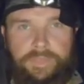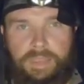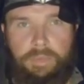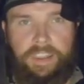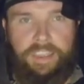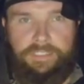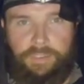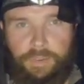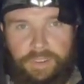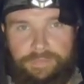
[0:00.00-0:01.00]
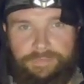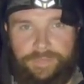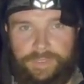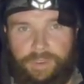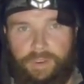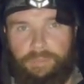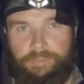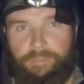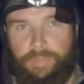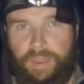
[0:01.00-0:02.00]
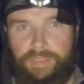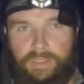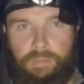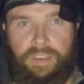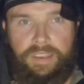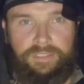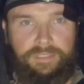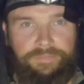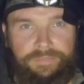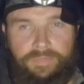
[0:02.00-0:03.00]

somebody has to do it, so might as well be us.